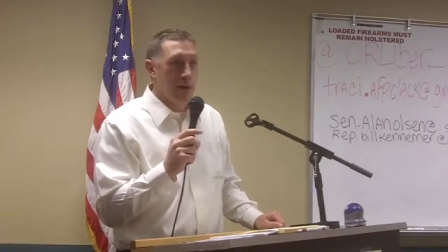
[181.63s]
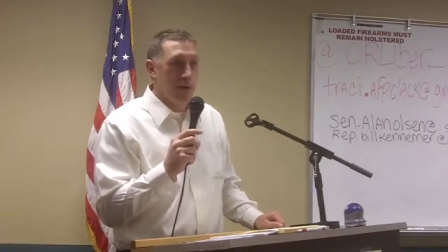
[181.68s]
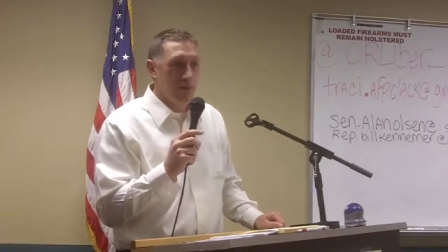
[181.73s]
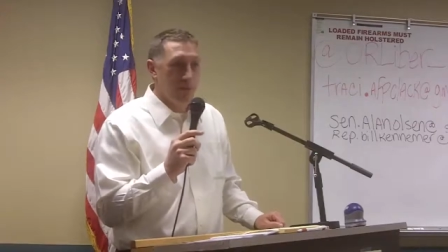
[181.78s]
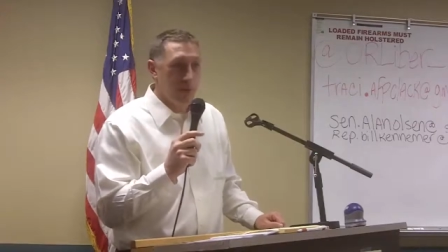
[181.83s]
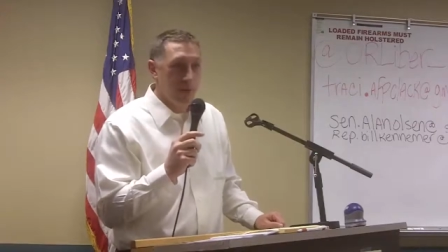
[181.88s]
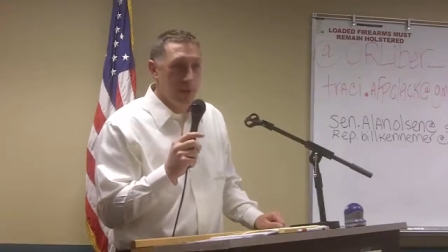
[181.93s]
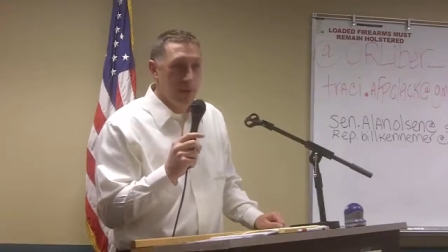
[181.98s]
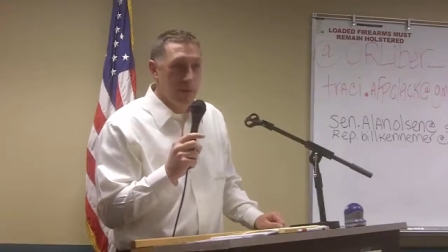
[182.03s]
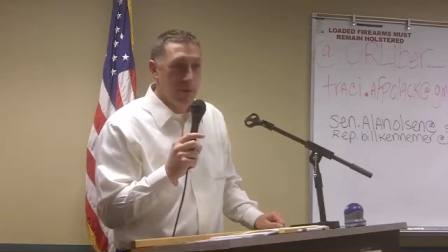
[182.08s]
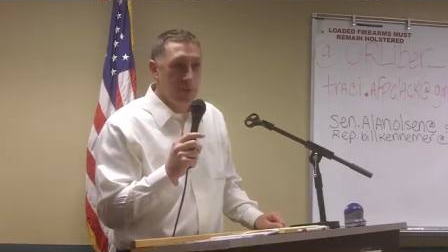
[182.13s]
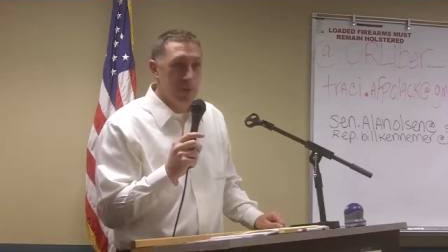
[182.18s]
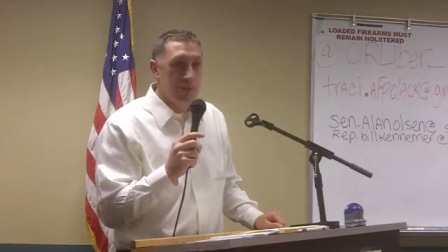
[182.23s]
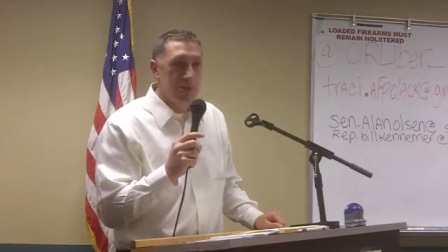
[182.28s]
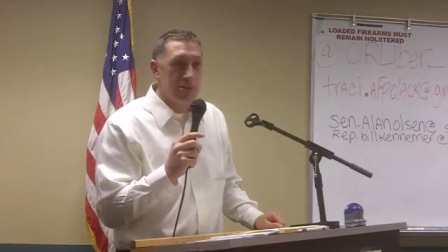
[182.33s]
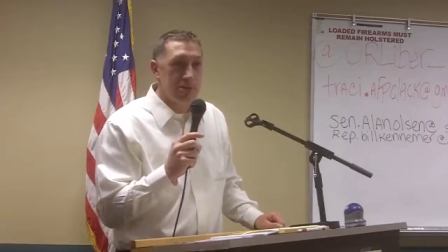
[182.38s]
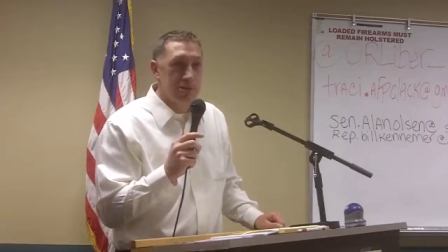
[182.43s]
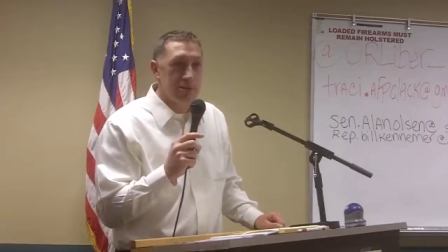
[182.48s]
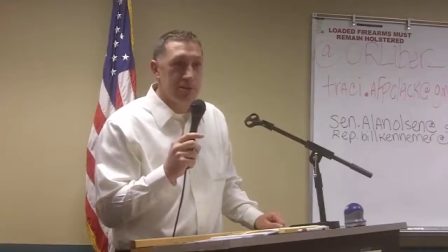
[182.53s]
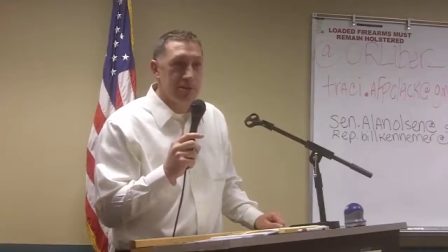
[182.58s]
government
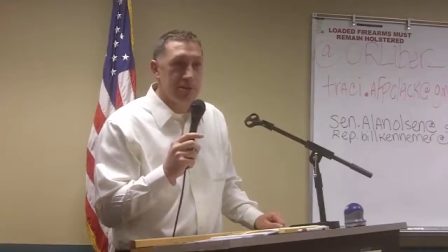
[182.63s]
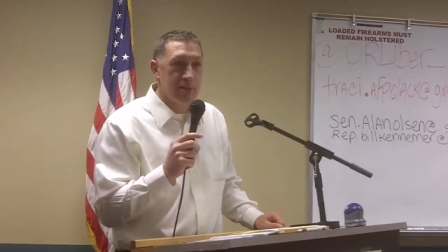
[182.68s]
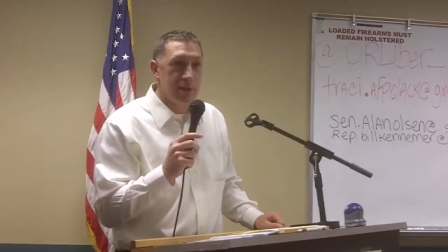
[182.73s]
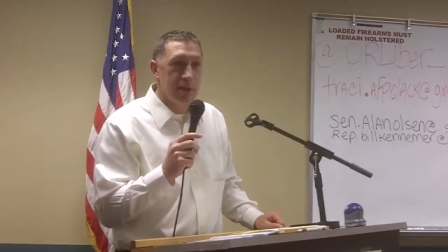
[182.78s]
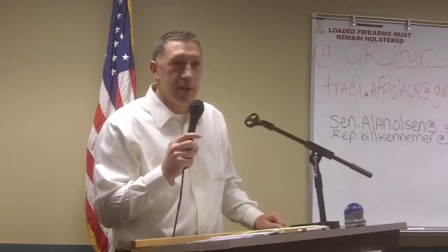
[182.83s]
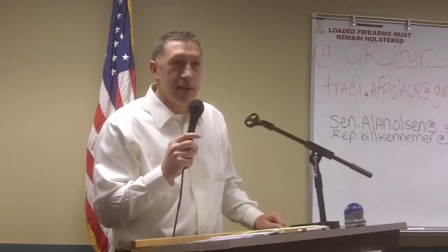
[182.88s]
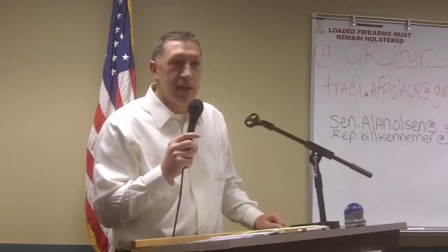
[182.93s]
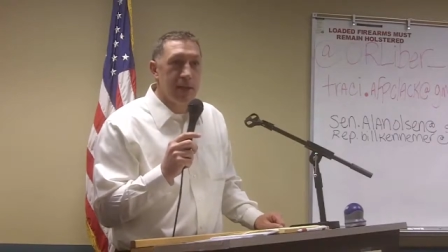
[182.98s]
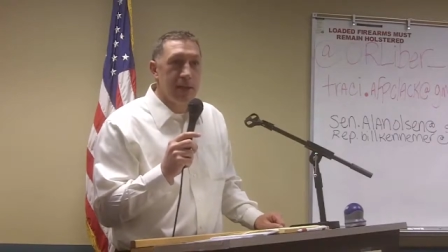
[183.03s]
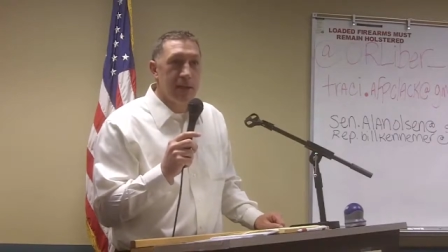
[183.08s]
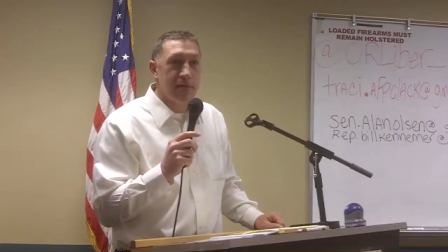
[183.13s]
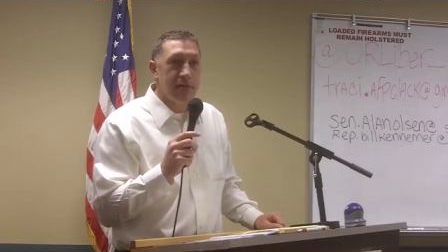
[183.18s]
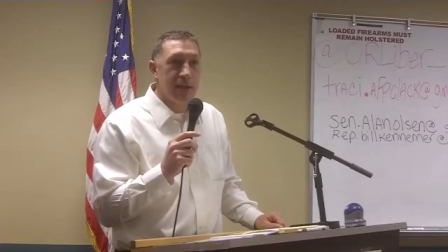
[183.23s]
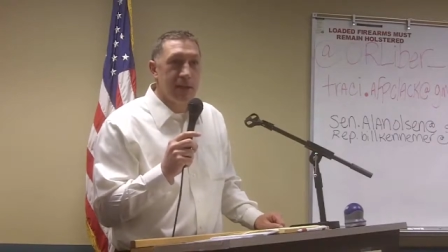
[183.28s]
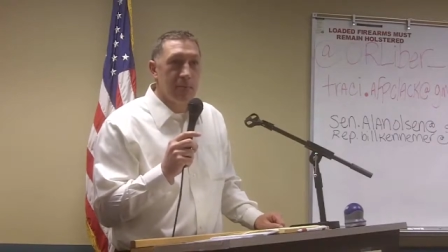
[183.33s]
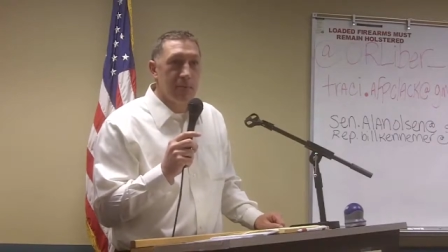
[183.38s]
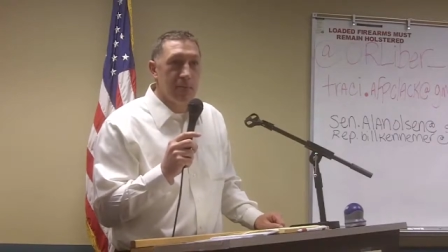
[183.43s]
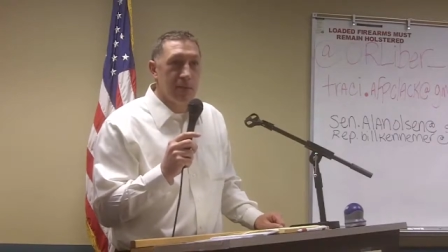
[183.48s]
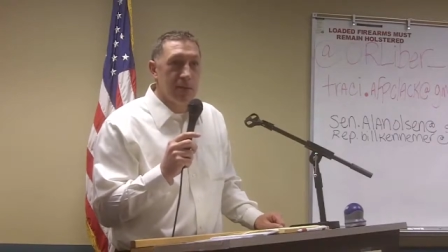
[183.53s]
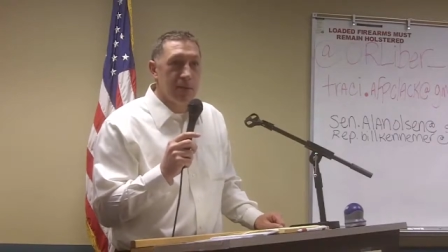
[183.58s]
abuses that
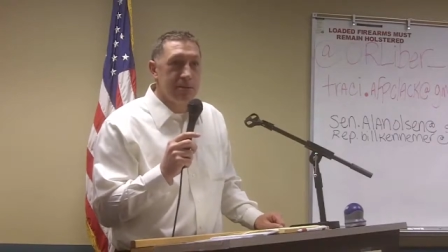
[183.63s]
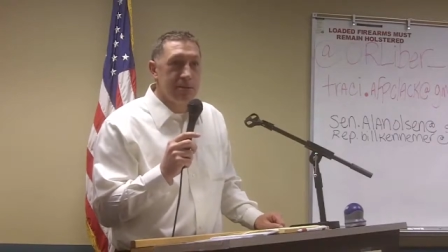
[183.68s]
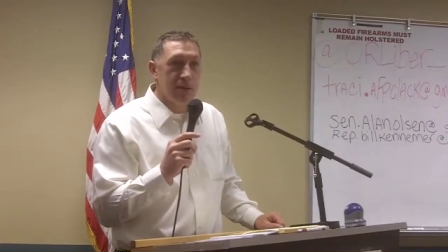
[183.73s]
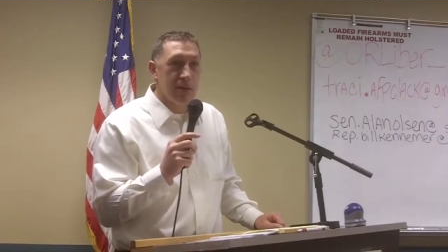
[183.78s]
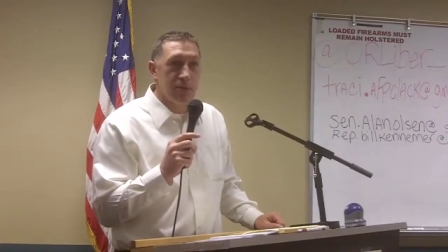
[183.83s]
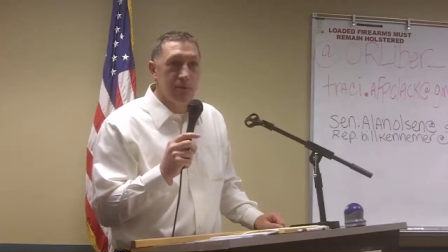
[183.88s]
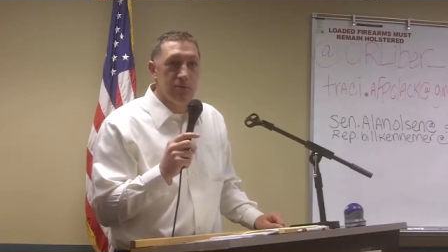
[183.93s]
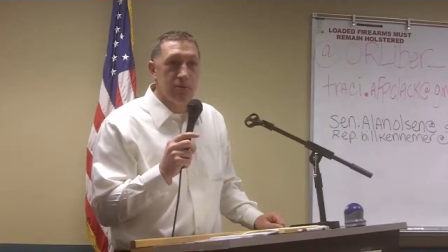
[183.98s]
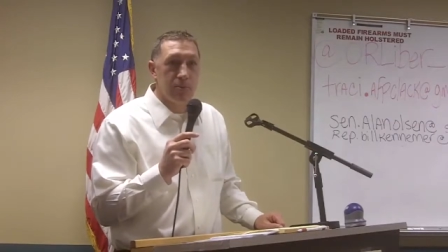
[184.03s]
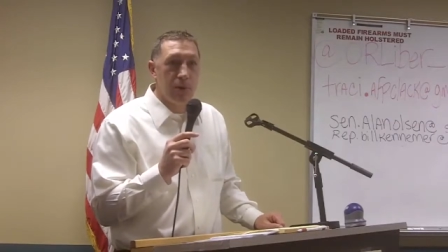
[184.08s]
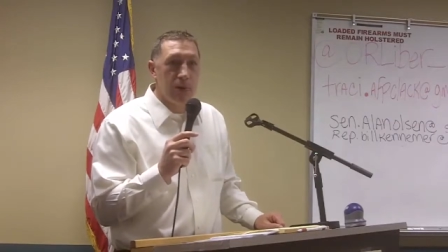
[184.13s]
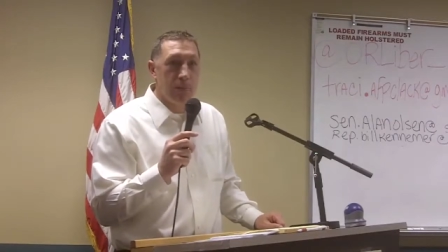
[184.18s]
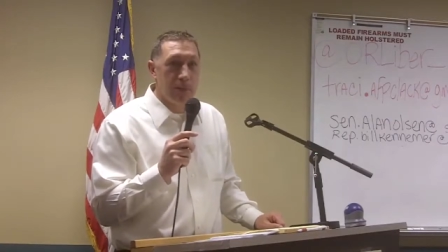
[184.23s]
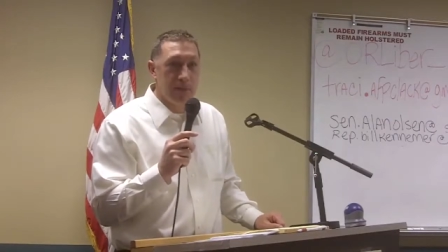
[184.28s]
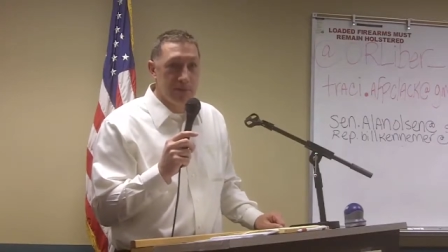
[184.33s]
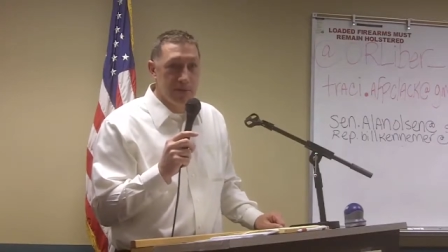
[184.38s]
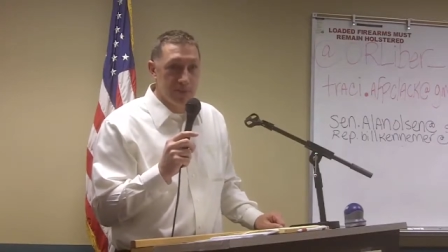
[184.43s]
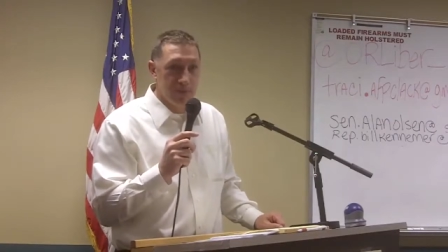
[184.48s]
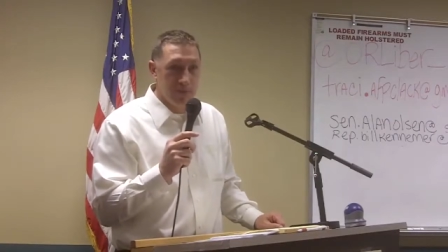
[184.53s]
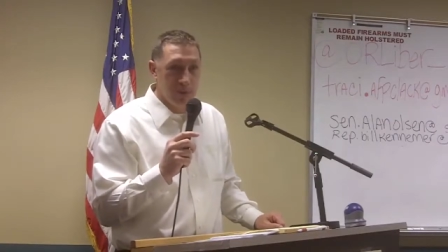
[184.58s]
take place on small
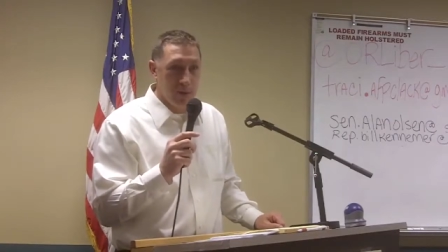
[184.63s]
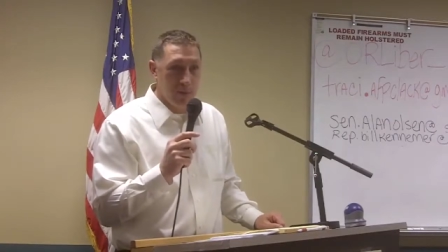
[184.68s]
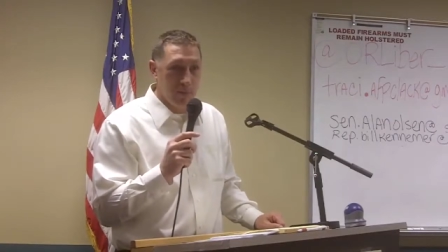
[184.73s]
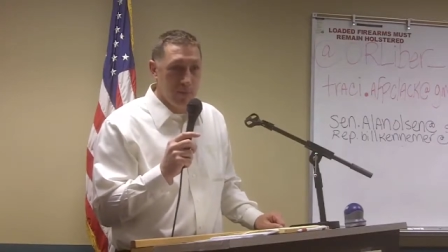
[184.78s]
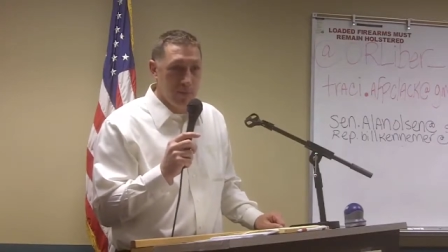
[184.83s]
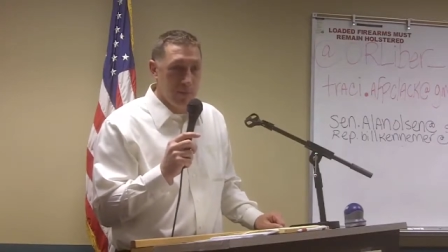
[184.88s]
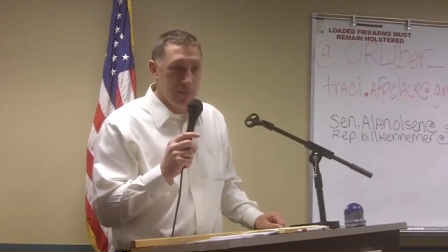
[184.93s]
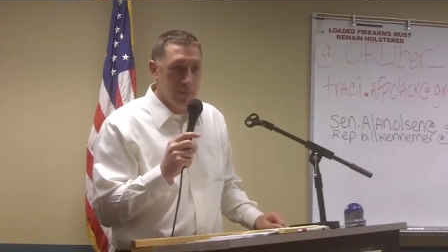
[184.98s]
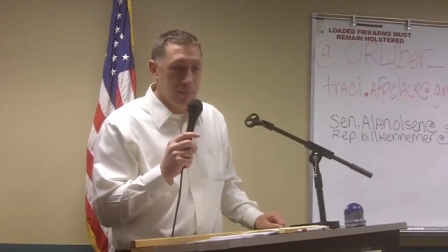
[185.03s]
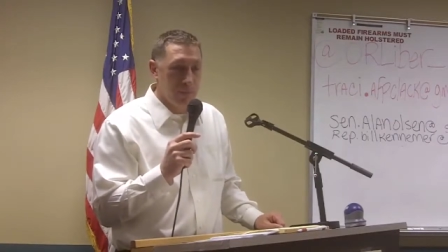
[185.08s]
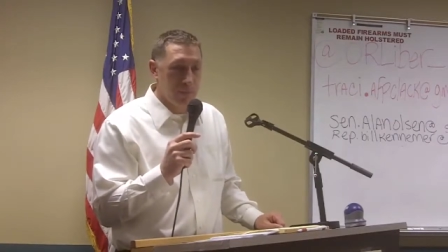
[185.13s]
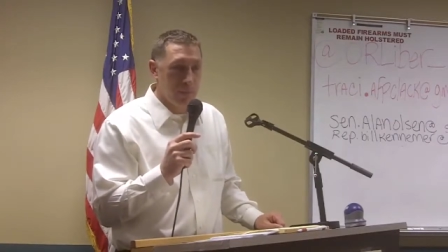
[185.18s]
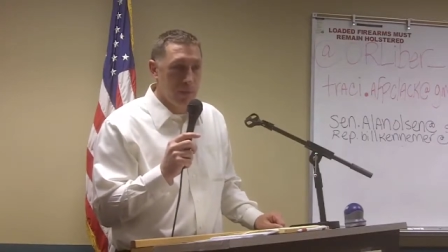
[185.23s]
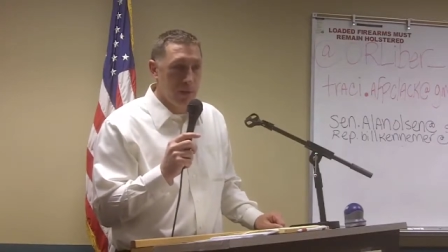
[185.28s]
business people